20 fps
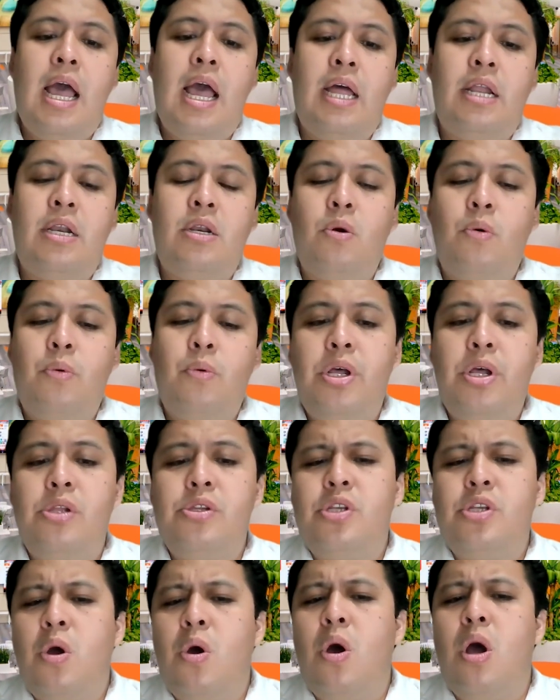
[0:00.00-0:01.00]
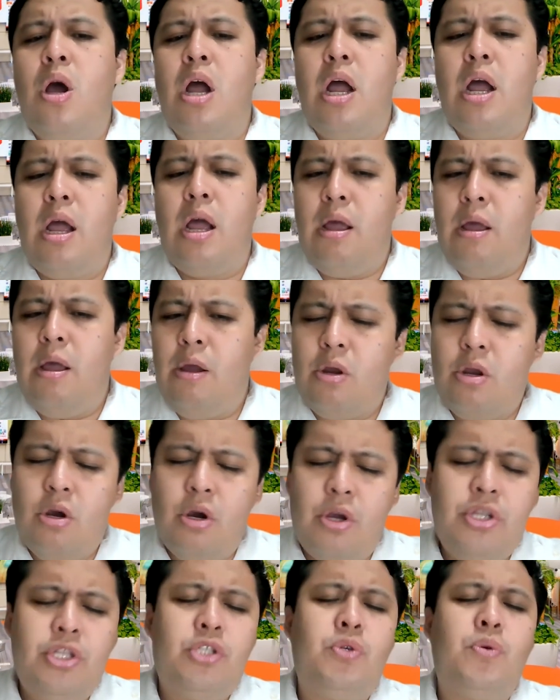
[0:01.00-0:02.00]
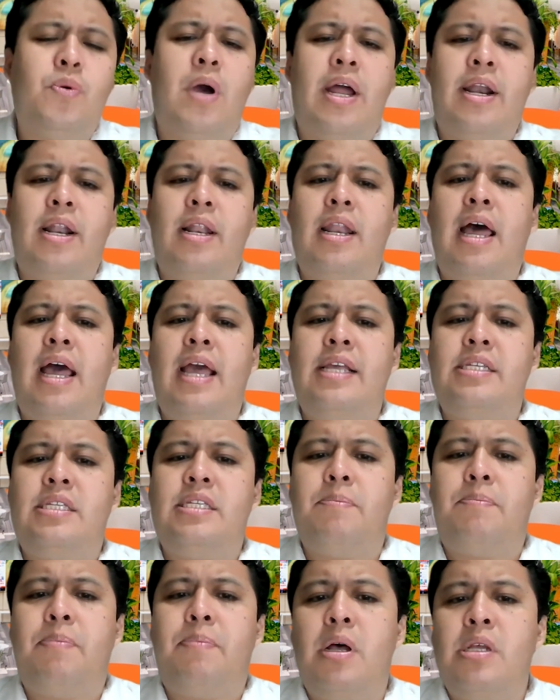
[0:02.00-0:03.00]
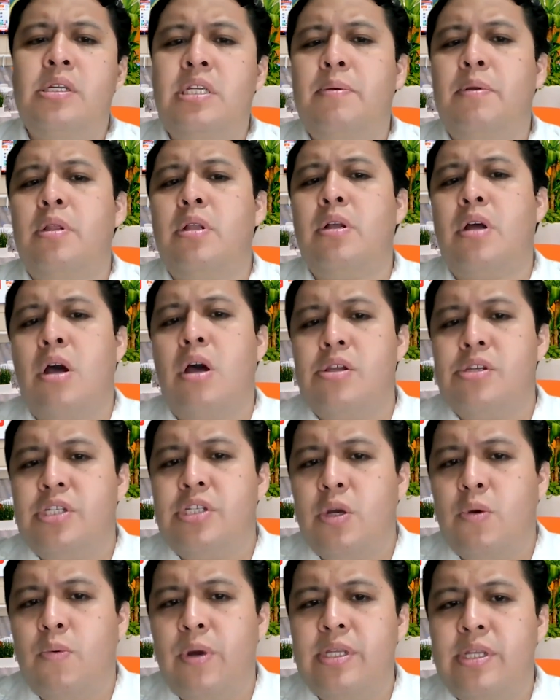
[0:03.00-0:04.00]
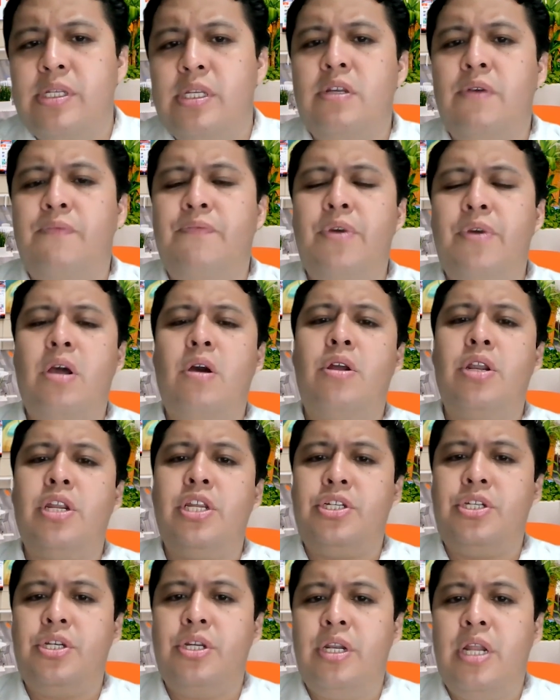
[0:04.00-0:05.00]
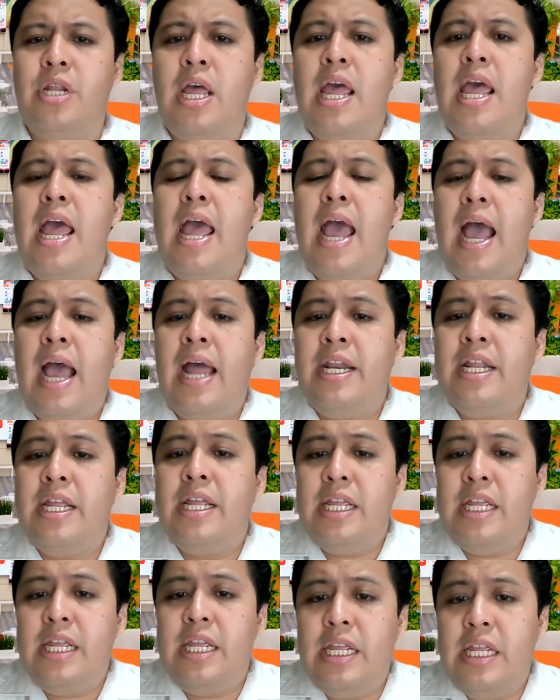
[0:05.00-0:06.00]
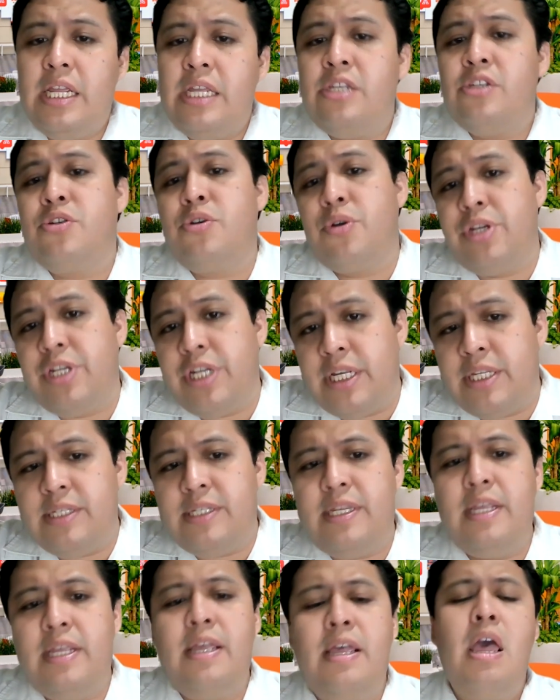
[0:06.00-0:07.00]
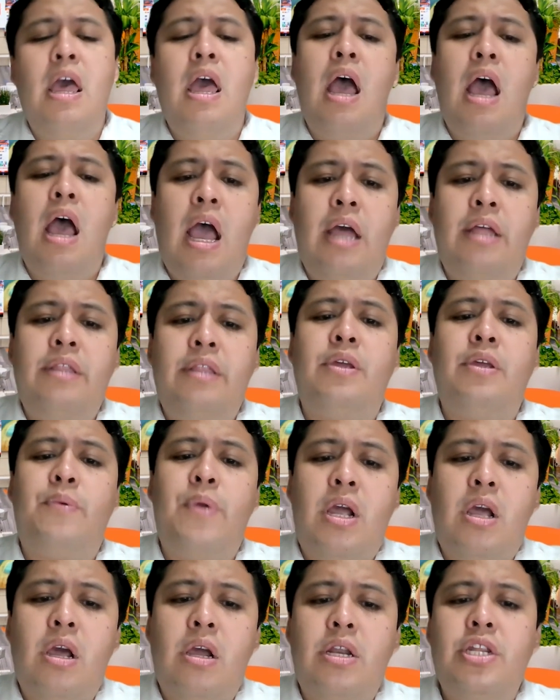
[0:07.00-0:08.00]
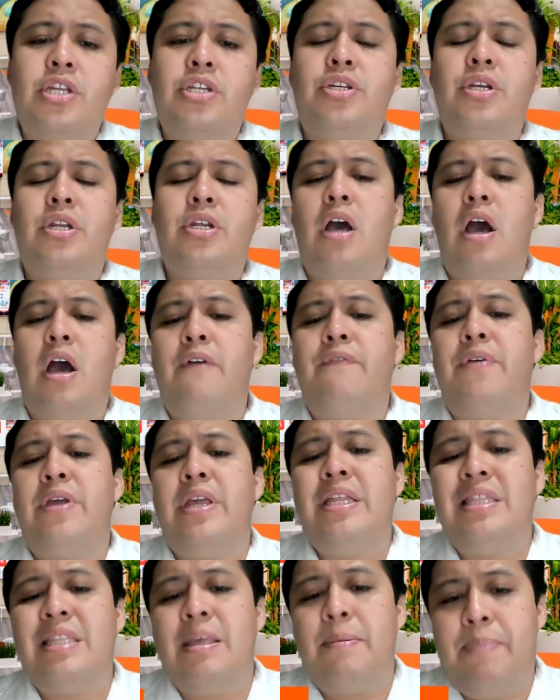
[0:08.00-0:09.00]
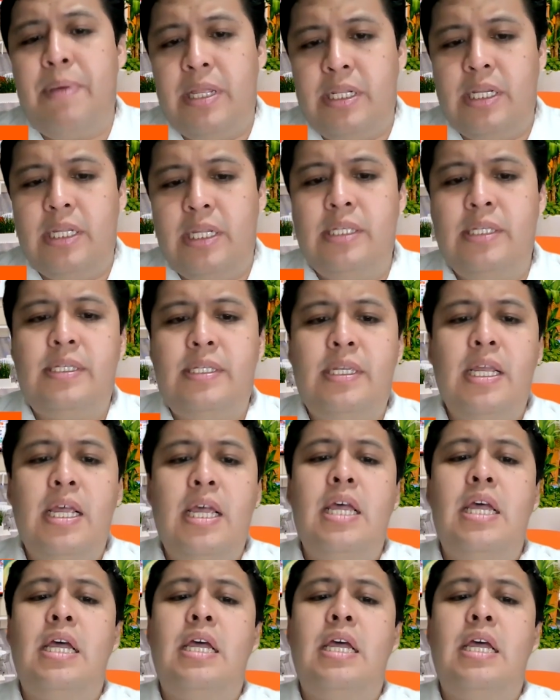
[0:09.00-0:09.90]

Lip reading: And we also are going to analyze the possible consequences of recognition and insurgency and the recognition of independence,